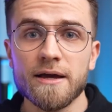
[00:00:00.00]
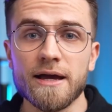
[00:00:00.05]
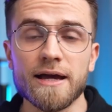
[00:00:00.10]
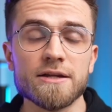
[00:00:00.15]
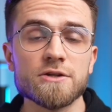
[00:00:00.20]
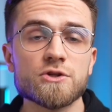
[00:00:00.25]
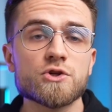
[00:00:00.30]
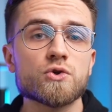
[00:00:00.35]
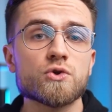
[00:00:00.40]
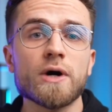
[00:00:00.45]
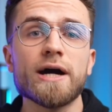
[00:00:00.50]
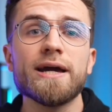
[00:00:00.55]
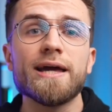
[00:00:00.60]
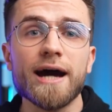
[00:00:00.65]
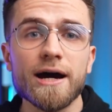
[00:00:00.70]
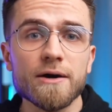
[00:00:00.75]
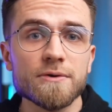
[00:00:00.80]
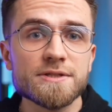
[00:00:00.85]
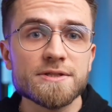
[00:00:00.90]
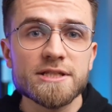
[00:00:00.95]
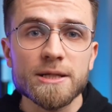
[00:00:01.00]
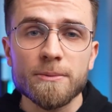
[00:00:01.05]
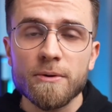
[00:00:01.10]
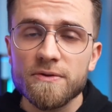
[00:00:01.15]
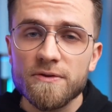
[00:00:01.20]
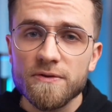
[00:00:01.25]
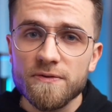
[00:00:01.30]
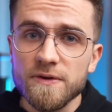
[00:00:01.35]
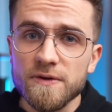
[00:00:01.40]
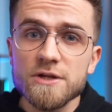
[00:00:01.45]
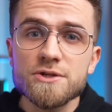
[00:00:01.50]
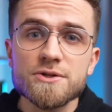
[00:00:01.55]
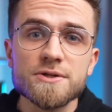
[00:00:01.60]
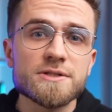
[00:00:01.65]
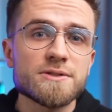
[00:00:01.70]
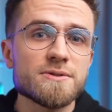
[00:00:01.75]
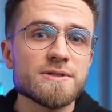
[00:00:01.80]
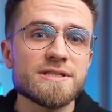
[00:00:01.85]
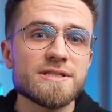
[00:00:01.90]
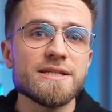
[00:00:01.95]
and try out some of the
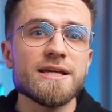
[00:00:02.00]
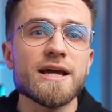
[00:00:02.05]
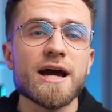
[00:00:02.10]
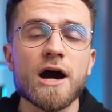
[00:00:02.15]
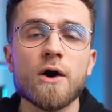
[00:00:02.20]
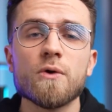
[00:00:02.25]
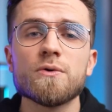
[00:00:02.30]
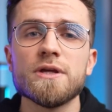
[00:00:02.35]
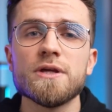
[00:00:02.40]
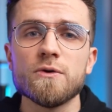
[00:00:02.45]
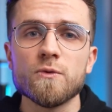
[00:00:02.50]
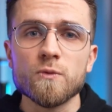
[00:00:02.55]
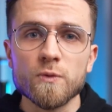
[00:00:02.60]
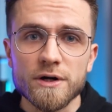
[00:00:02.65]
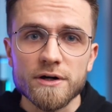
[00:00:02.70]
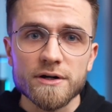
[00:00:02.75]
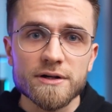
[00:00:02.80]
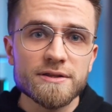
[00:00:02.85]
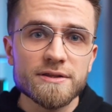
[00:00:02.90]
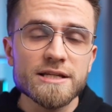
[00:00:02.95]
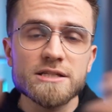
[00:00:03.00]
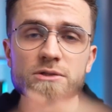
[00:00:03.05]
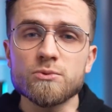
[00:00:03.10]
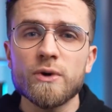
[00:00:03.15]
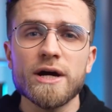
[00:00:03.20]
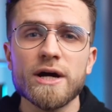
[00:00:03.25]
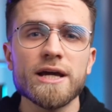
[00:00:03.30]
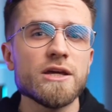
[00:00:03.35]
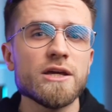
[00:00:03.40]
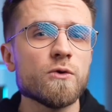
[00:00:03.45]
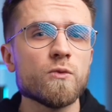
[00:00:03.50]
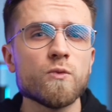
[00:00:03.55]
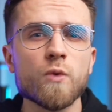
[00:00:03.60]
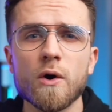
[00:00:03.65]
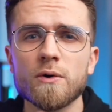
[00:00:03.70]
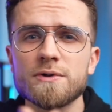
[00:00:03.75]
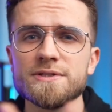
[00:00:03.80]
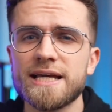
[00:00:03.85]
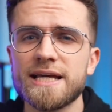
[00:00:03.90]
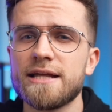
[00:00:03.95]
features to see how they work. This way you
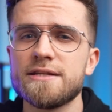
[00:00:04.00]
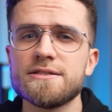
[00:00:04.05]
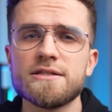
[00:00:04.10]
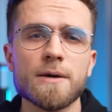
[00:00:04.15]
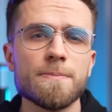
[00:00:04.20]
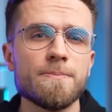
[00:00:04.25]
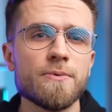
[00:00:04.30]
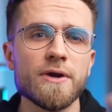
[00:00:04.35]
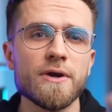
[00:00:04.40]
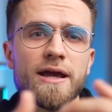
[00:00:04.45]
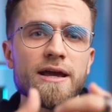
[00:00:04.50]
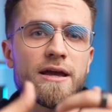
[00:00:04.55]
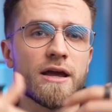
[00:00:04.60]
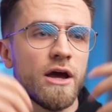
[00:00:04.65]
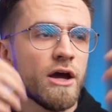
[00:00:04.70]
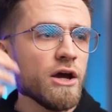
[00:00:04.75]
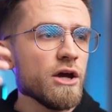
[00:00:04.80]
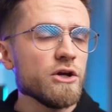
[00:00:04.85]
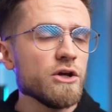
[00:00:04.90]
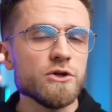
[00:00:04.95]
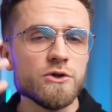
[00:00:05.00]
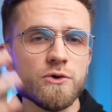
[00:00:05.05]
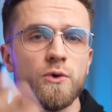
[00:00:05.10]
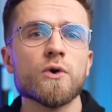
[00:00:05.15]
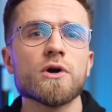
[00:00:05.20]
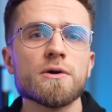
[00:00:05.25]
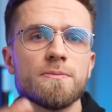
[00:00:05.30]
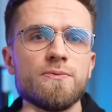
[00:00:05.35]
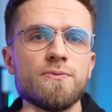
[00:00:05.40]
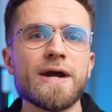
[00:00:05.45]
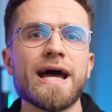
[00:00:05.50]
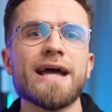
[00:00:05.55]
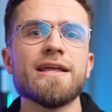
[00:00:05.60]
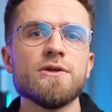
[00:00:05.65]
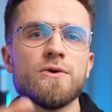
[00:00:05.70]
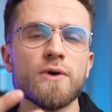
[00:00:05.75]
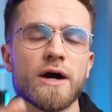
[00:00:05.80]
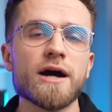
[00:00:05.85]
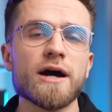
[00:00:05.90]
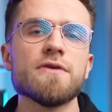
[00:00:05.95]
won't end up putting your brand
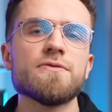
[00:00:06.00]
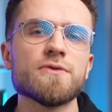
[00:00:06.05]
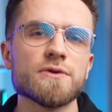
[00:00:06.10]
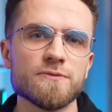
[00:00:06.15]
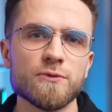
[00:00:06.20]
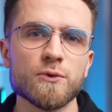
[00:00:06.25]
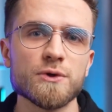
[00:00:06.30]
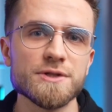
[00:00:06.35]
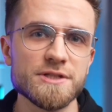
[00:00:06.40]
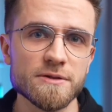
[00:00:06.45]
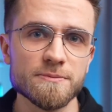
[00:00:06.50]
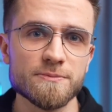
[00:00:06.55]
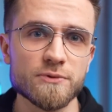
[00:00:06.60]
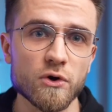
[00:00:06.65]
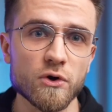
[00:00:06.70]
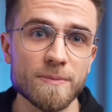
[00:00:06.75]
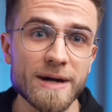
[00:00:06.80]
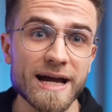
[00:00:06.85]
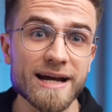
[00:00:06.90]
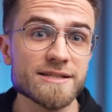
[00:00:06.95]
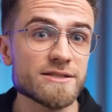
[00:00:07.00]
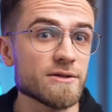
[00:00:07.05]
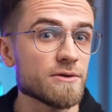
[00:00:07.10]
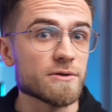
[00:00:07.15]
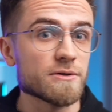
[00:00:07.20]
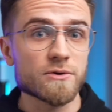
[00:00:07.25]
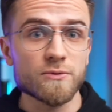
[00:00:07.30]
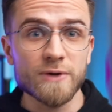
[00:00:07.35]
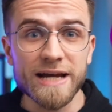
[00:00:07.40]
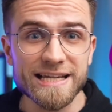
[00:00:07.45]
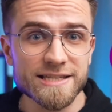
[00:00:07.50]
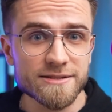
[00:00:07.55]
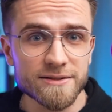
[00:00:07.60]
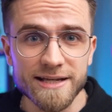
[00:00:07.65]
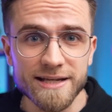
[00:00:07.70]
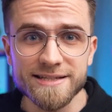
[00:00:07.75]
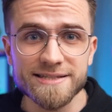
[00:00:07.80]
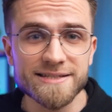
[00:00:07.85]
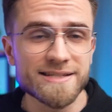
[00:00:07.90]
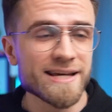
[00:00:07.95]
new iPhone 14 Pro Max on
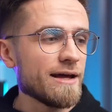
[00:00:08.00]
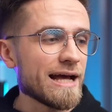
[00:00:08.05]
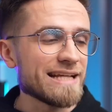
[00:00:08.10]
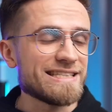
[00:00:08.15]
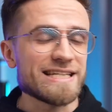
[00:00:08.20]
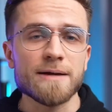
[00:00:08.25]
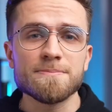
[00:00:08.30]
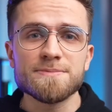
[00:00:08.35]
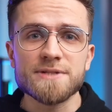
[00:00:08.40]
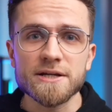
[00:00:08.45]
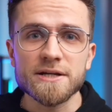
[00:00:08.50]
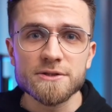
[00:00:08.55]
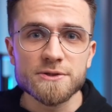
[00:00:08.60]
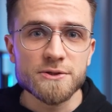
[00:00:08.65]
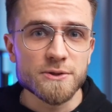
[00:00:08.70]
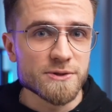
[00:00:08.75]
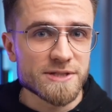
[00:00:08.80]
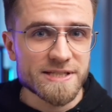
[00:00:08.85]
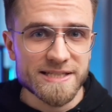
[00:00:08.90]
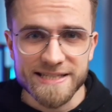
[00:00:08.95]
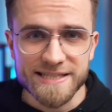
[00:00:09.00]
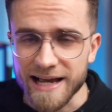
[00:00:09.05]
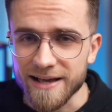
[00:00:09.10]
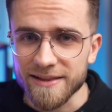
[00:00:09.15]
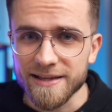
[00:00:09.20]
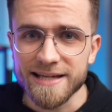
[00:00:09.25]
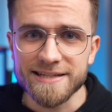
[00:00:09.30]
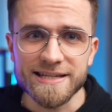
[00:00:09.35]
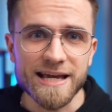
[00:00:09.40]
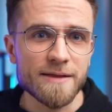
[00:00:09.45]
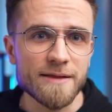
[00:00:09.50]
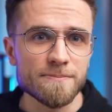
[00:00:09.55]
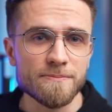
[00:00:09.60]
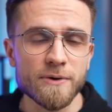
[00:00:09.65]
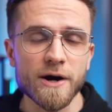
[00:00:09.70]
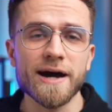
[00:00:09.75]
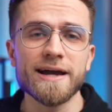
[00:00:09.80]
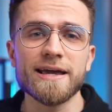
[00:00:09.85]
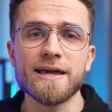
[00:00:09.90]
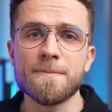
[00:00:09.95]
Craigslist, attempting to sell it and
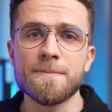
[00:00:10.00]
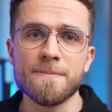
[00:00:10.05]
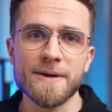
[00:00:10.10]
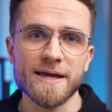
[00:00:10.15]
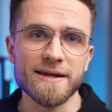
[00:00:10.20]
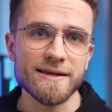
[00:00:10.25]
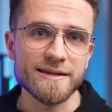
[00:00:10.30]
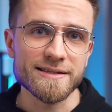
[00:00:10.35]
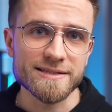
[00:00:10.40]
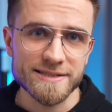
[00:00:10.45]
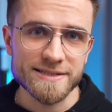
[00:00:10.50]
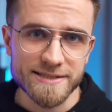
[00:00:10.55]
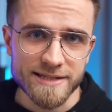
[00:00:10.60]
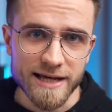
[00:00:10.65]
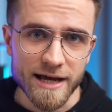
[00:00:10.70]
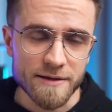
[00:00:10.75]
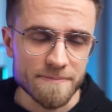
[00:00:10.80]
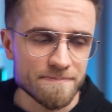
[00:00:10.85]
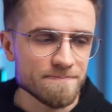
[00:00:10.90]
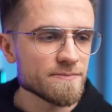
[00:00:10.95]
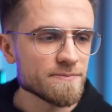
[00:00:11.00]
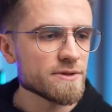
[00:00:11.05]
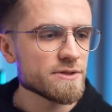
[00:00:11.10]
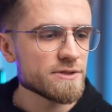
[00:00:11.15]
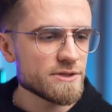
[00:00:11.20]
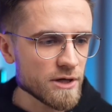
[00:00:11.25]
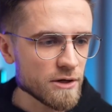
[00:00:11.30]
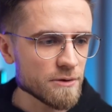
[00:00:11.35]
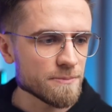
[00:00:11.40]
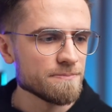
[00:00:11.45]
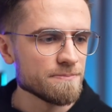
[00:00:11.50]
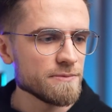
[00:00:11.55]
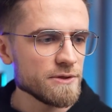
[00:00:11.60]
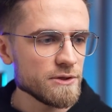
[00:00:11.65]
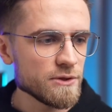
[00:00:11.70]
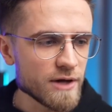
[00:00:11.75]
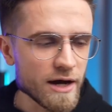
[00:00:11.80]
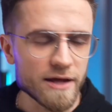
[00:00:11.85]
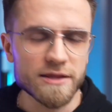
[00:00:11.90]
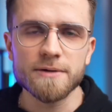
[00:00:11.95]
buy a mini instead. So,
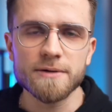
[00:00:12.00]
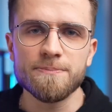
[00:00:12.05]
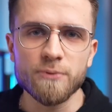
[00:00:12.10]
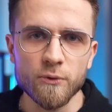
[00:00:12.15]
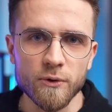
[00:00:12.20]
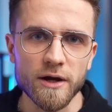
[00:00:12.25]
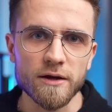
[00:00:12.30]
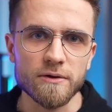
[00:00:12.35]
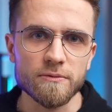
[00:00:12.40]
you got the point,